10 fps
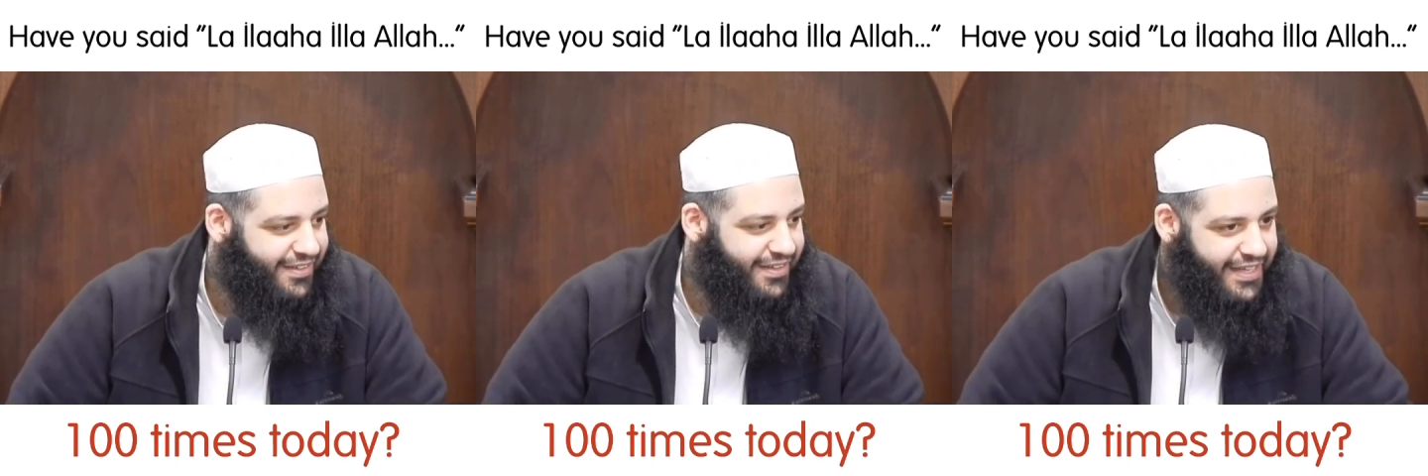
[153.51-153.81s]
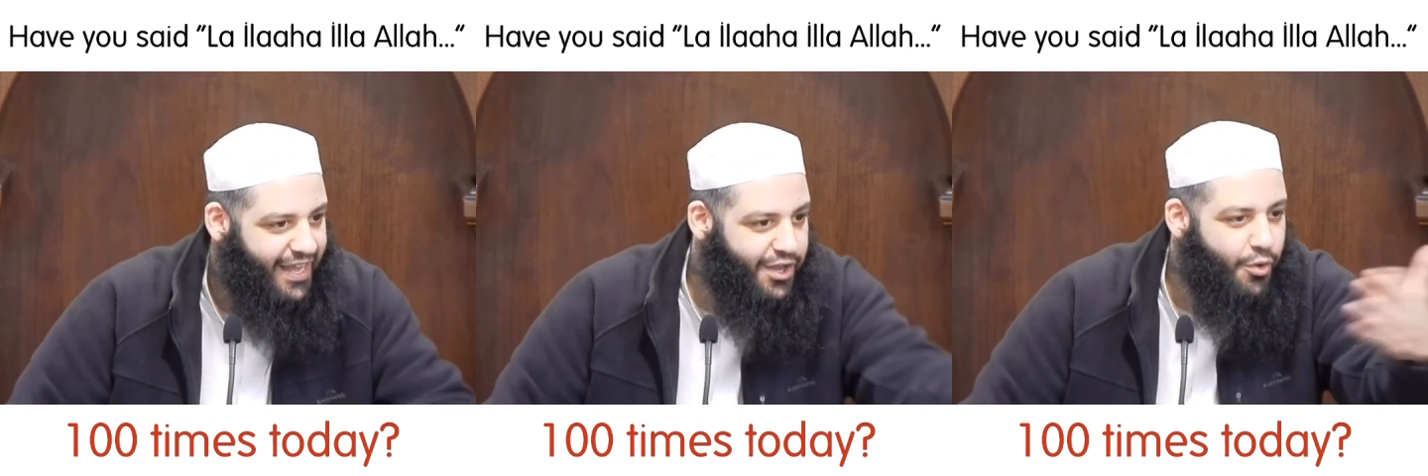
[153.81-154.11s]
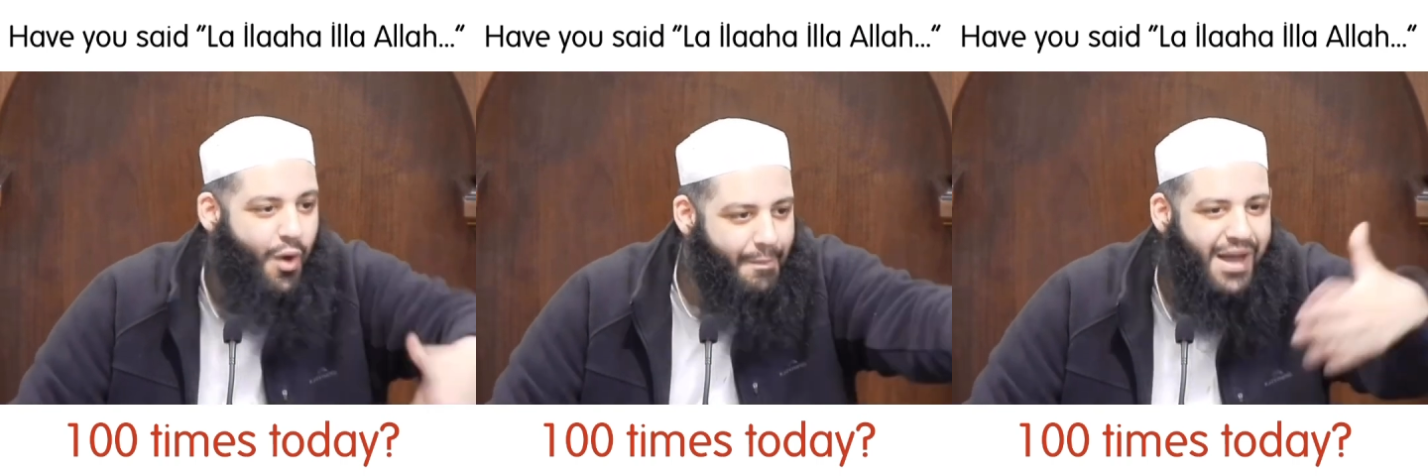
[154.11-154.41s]
Yeah,
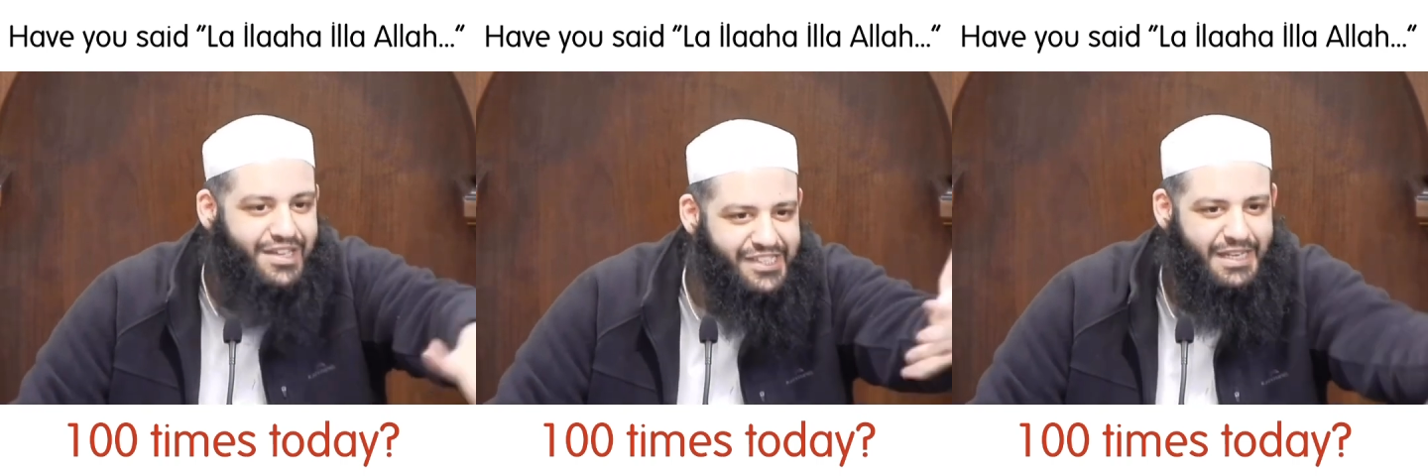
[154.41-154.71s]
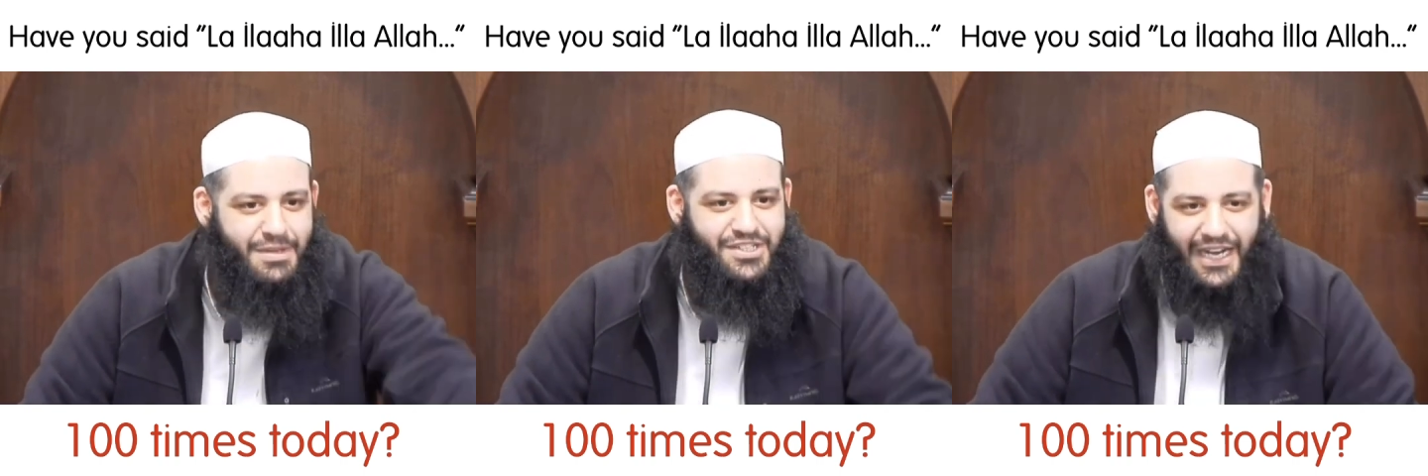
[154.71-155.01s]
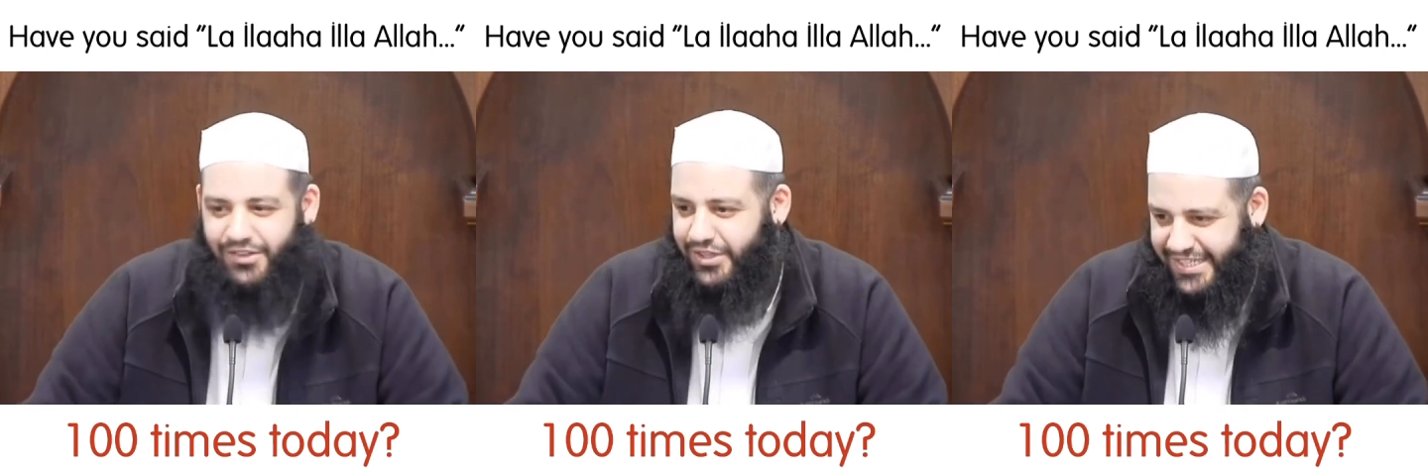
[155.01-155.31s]
who among us commits
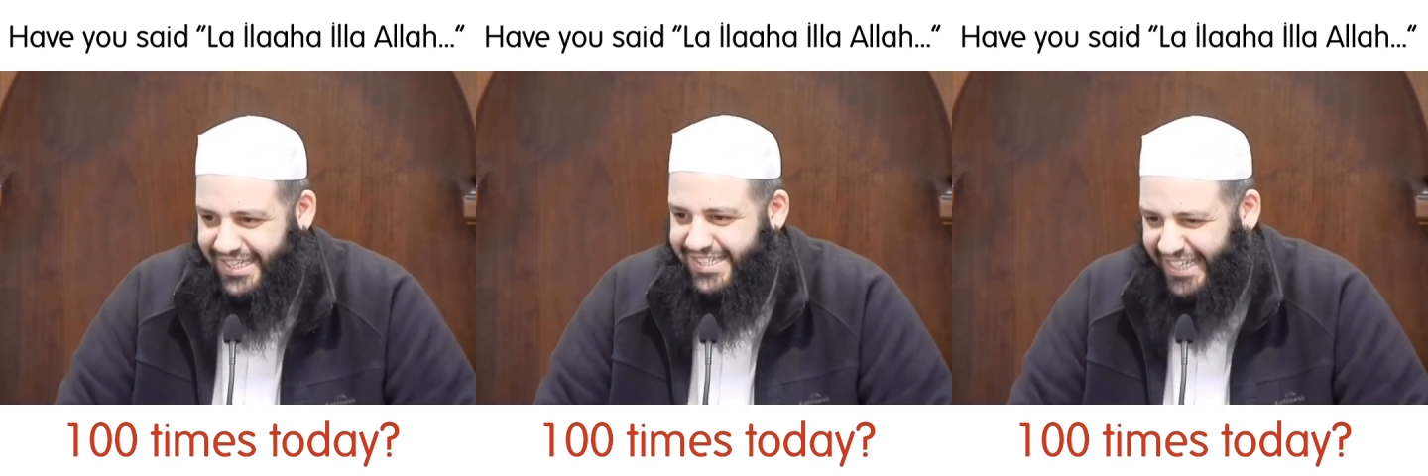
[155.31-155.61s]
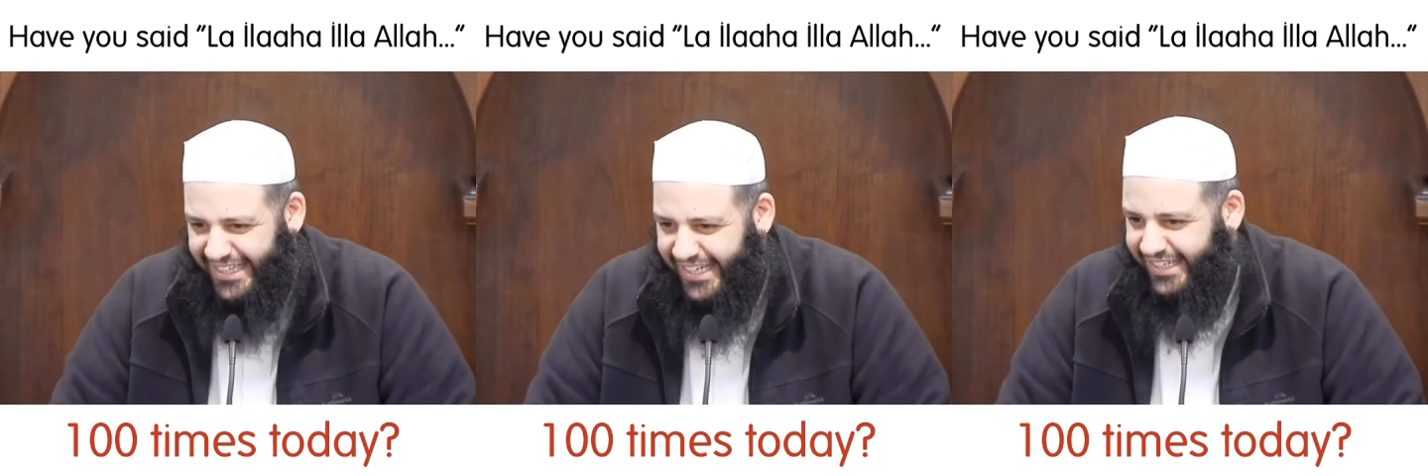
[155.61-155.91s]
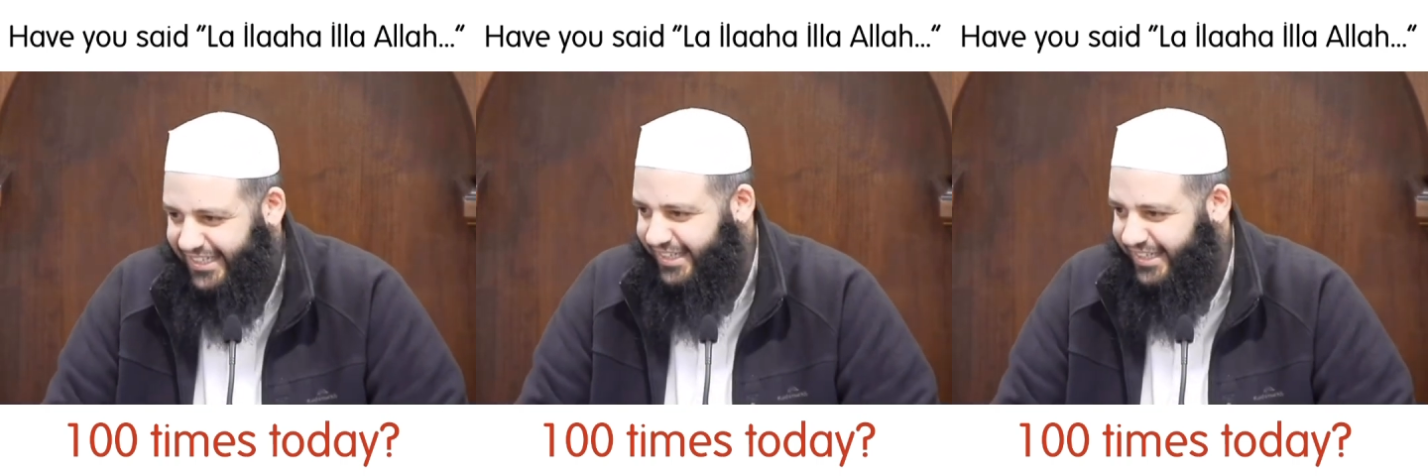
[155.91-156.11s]
100 sins a day?